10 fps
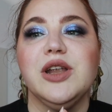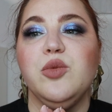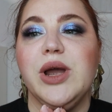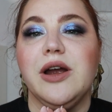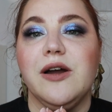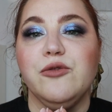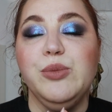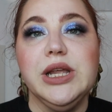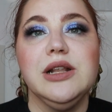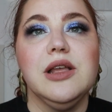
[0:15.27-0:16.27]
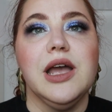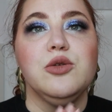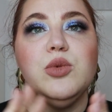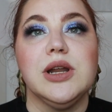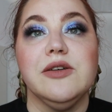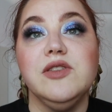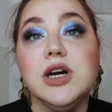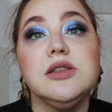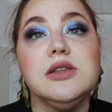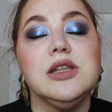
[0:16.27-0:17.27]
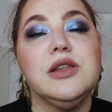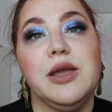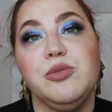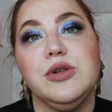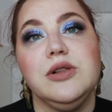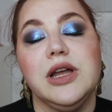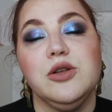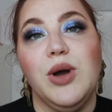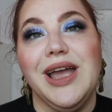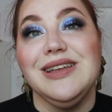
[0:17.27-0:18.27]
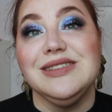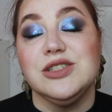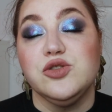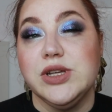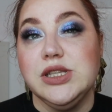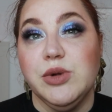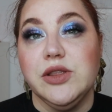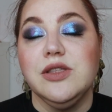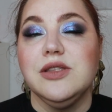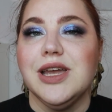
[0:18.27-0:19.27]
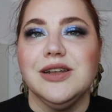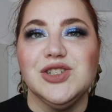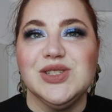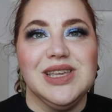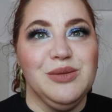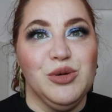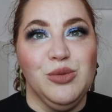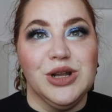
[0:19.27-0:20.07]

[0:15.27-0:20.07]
and where I've been and what I've done in April and why it's a stressy month, then just keep on